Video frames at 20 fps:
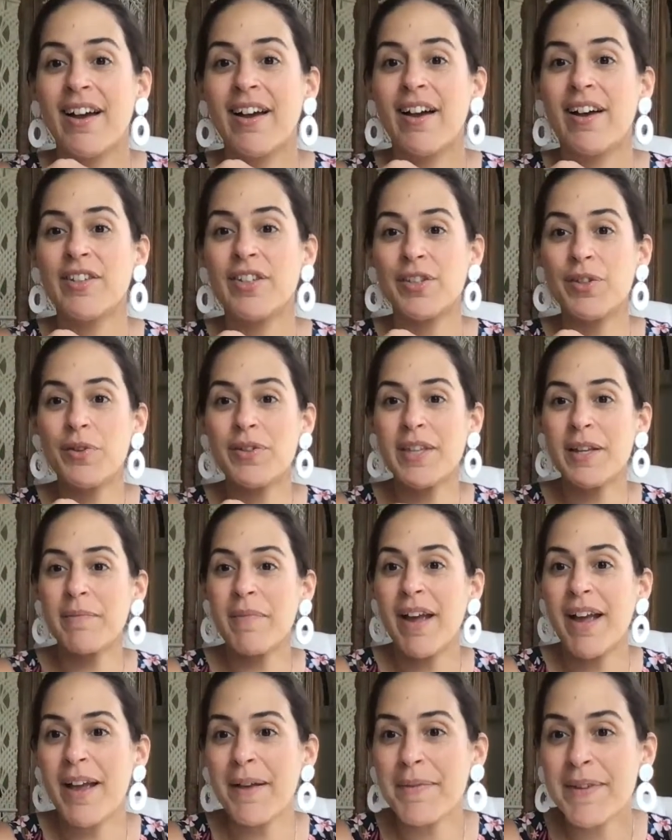Susan,
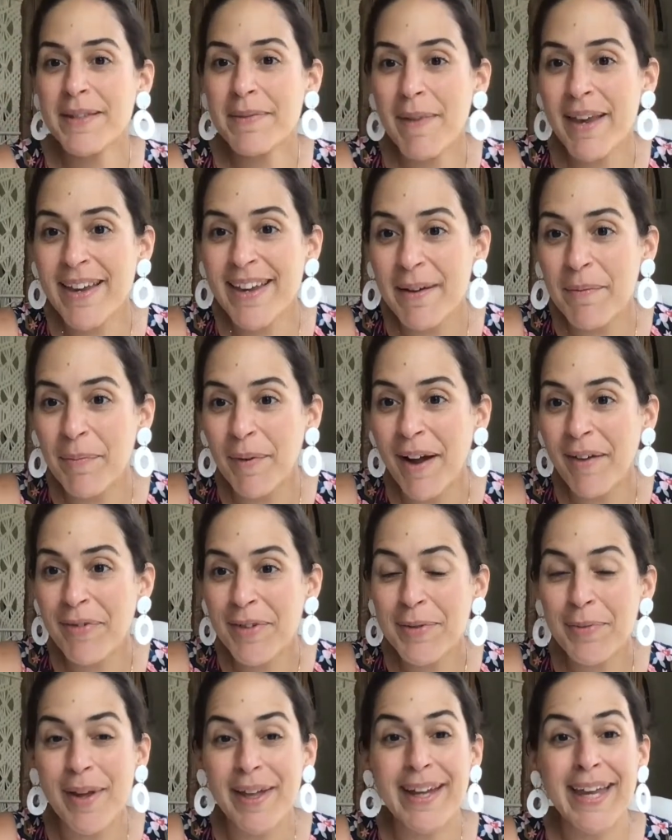my hubby's making
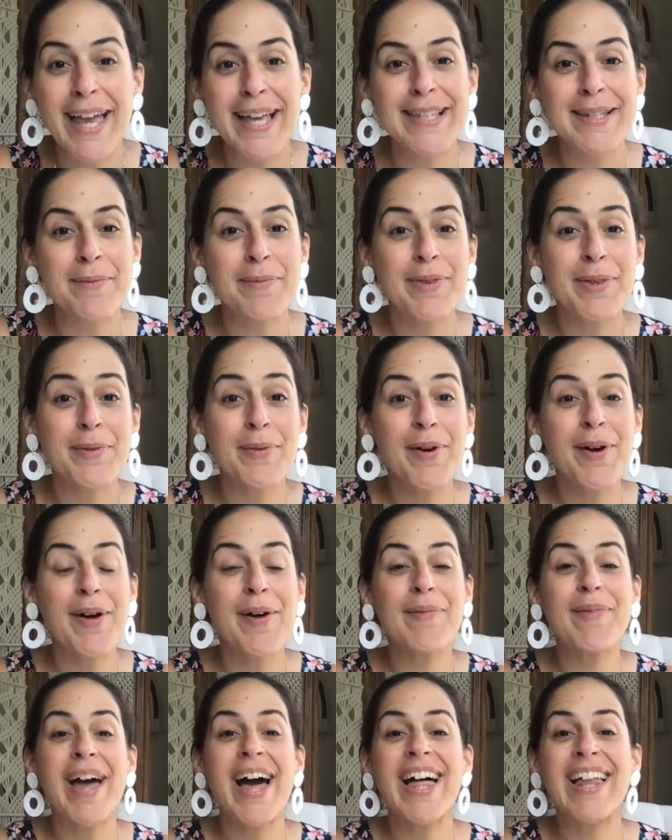breakfast while I cast on with you
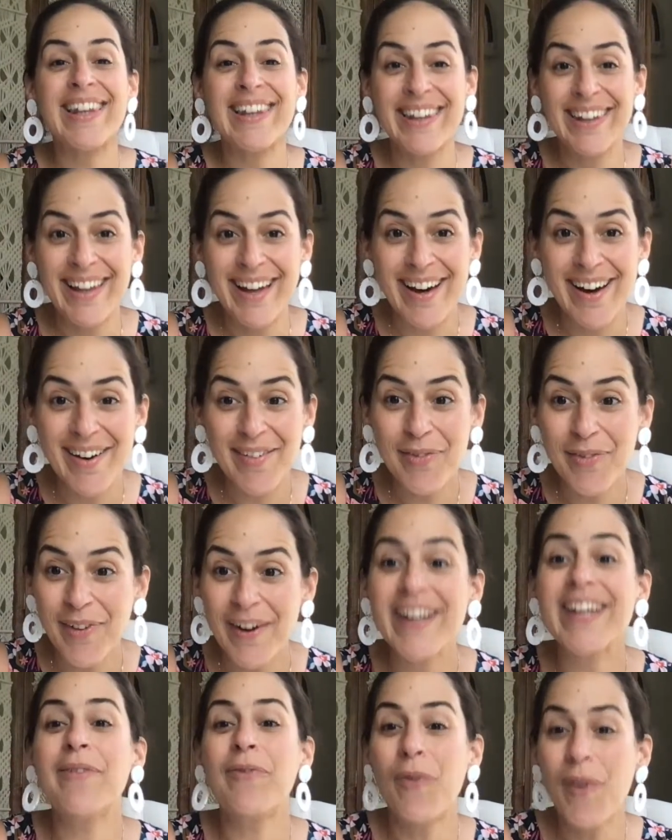all. Love.
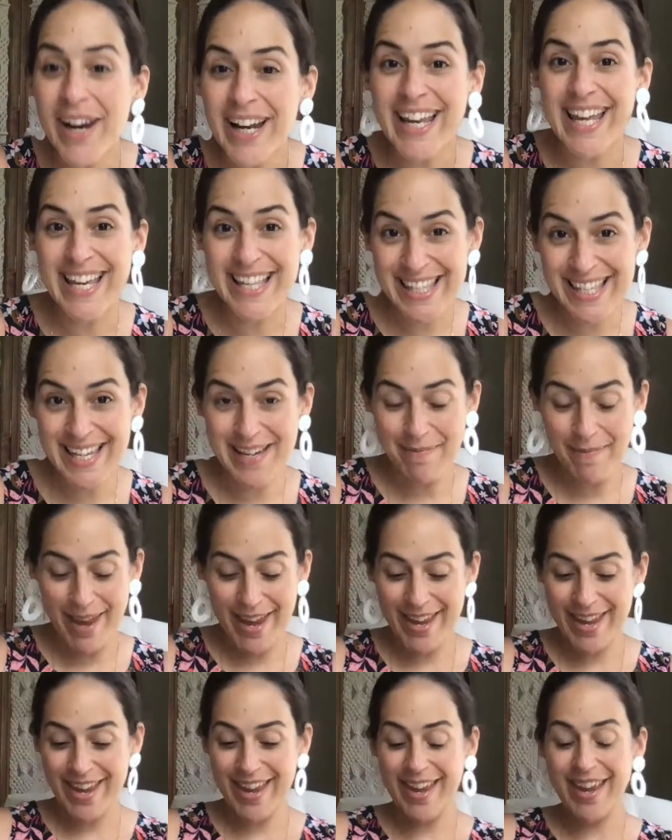What is he
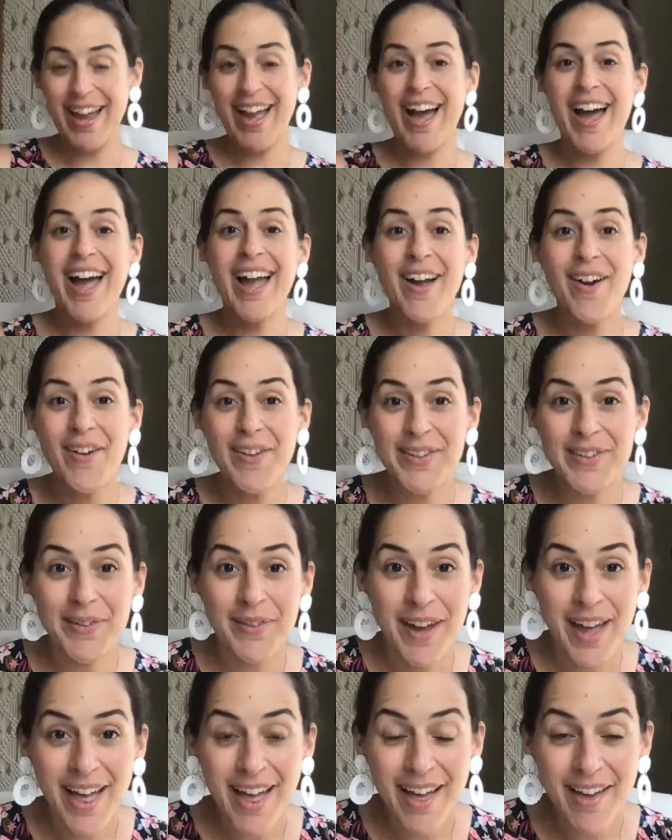making? I also
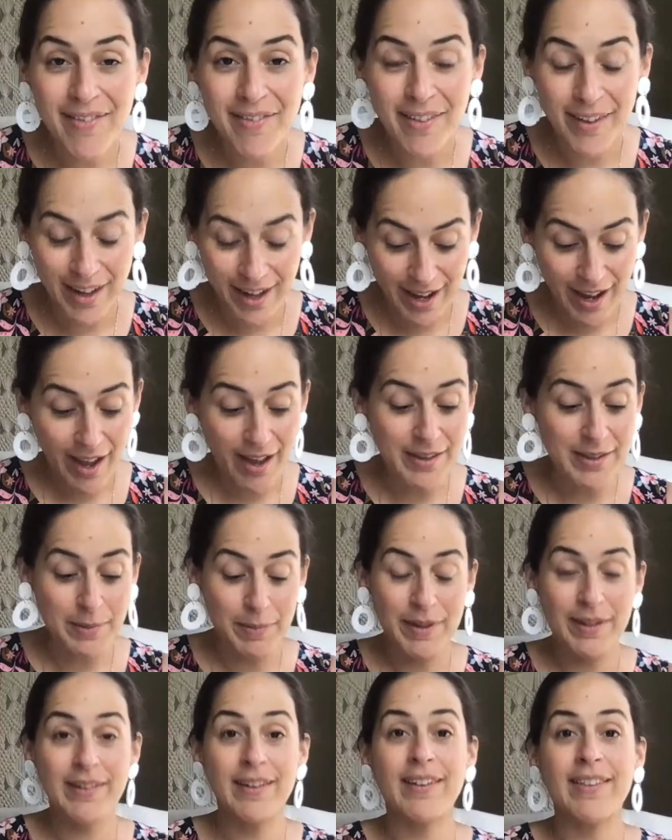have a
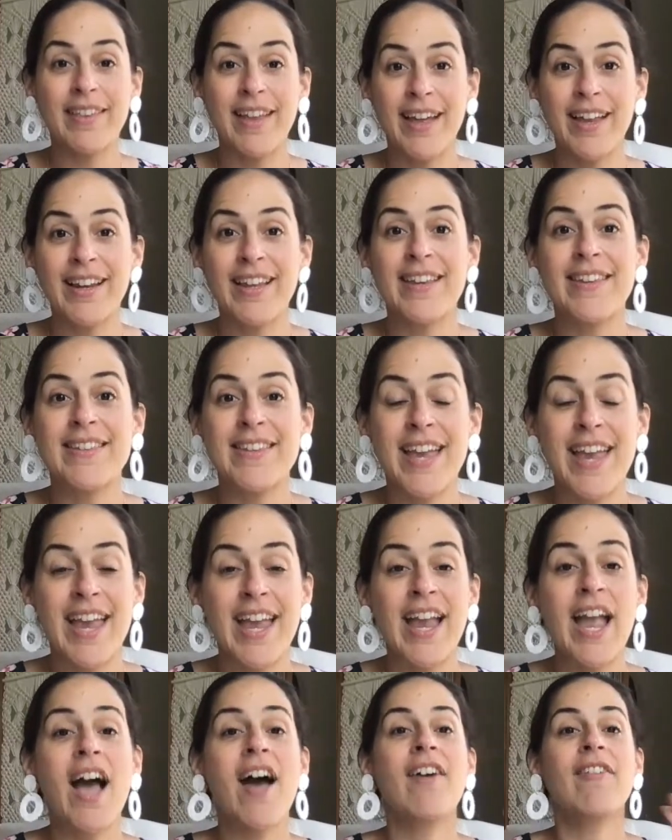husband that is
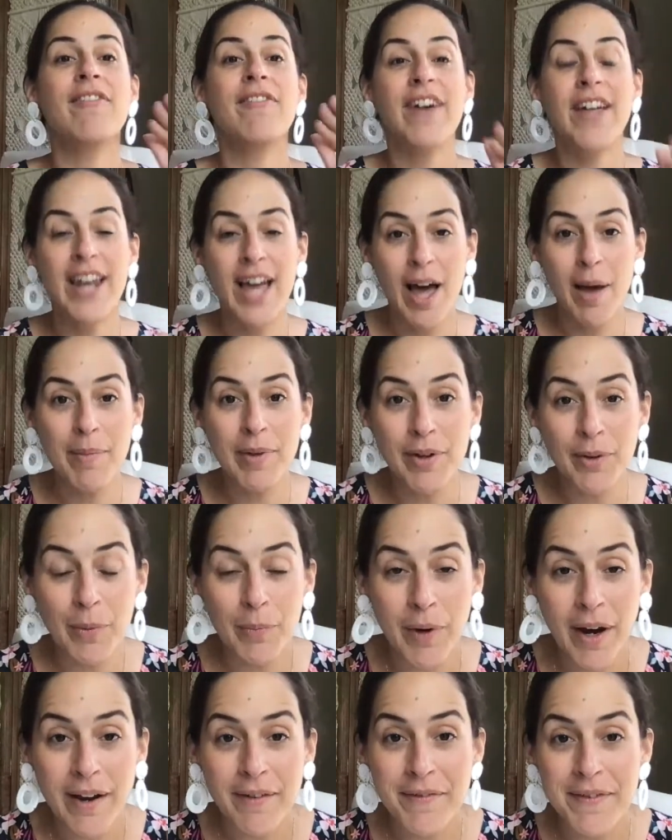a phenomenal
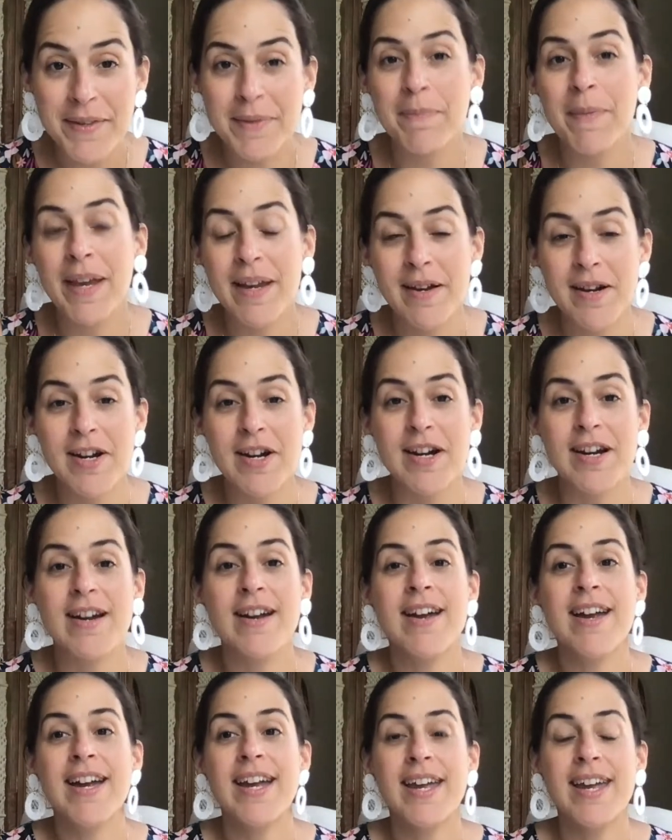breakfast maker.
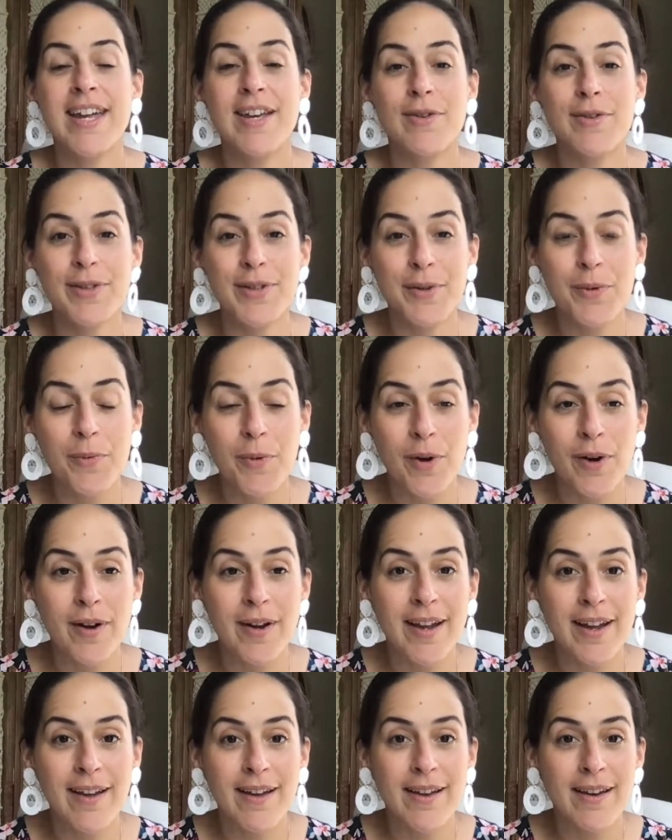He used to
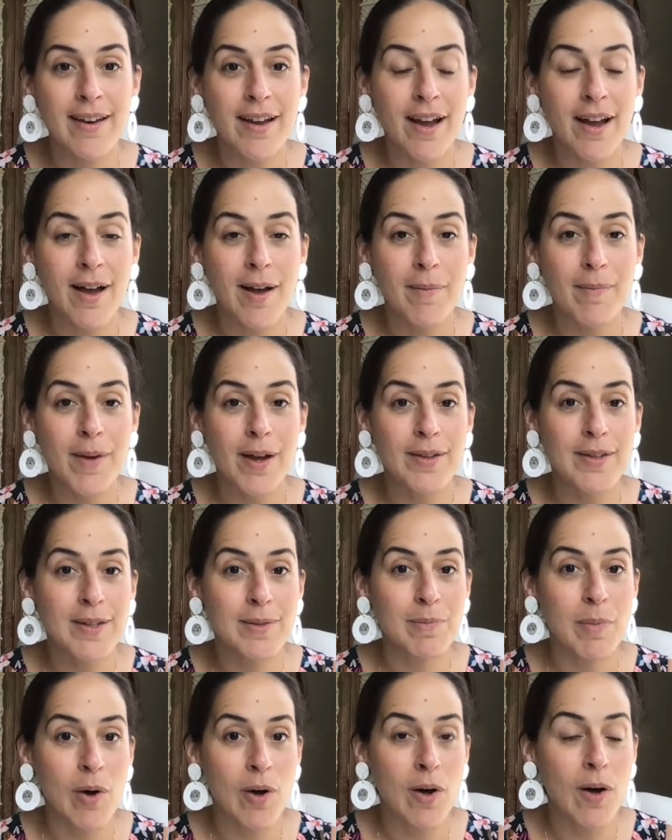work in a
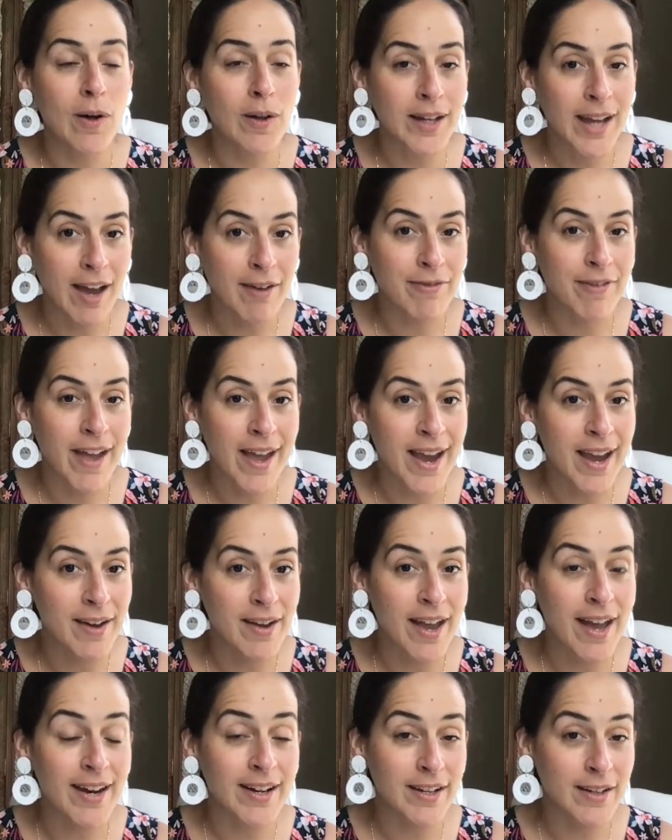small cafe
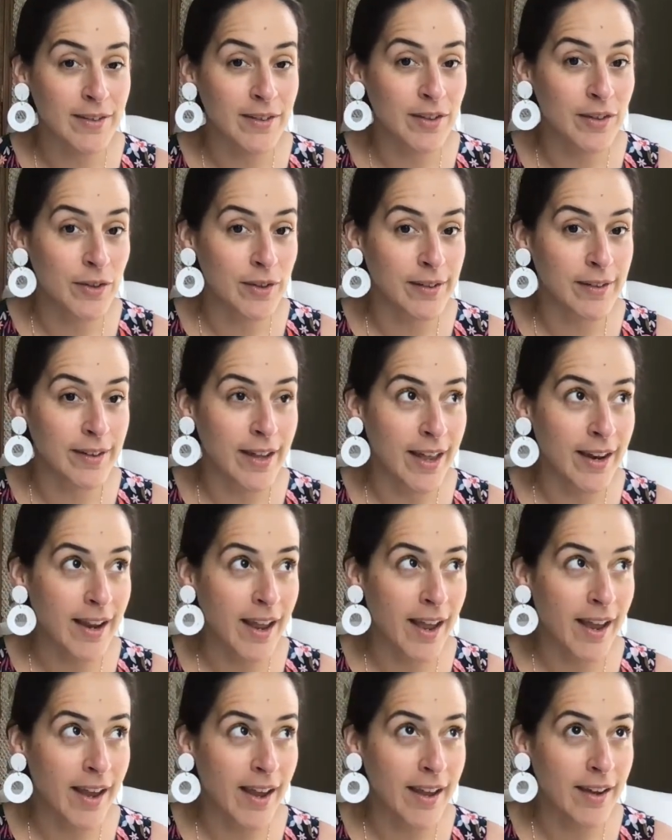at
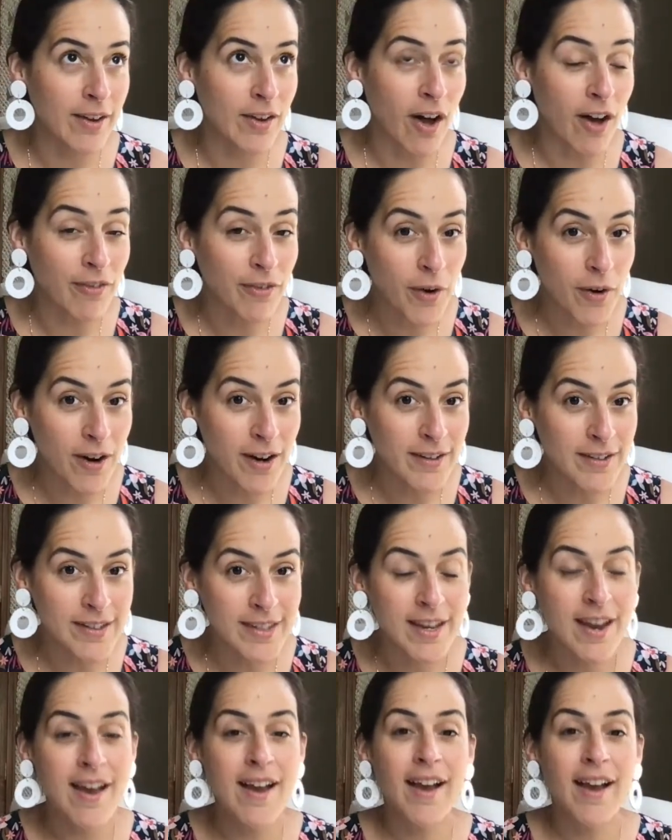a golf course.